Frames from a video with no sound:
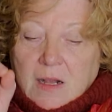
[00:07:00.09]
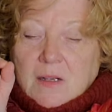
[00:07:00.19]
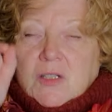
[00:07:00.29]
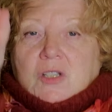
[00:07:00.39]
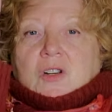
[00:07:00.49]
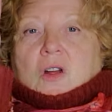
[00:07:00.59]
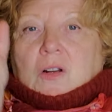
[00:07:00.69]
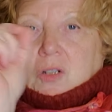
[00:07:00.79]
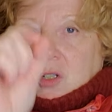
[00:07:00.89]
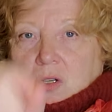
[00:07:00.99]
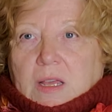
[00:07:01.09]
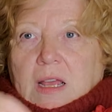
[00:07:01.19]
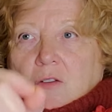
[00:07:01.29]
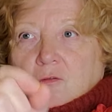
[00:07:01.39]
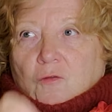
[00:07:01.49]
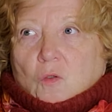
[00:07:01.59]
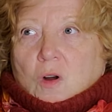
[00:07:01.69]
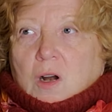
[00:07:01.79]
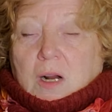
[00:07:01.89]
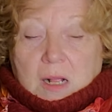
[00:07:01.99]
start looking
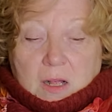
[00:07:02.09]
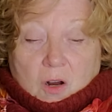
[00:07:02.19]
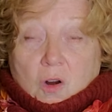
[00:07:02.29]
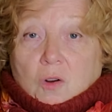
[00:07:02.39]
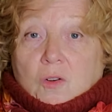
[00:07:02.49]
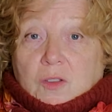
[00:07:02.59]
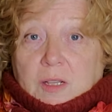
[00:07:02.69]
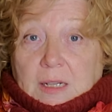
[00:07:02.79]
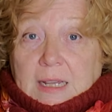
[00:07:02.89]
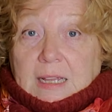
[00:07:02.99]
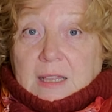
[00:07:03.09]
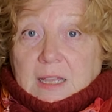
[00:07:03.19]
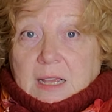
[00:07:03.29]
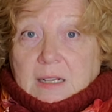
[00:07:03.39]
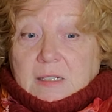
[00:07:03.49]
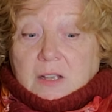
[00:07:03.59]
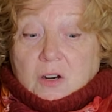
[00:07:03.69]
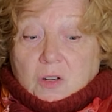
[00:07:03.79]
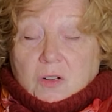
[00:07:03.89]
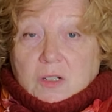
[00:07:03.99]
for earthly things that
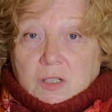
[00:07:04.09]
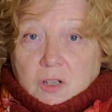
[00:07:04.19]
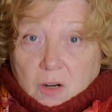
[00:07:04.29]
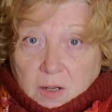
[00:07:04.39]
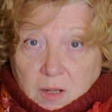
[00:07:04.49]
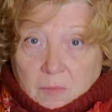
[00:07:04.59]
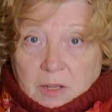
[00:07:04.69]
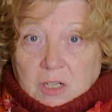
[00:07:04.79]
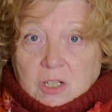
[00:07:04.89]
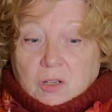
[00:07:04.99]
are going to start coming to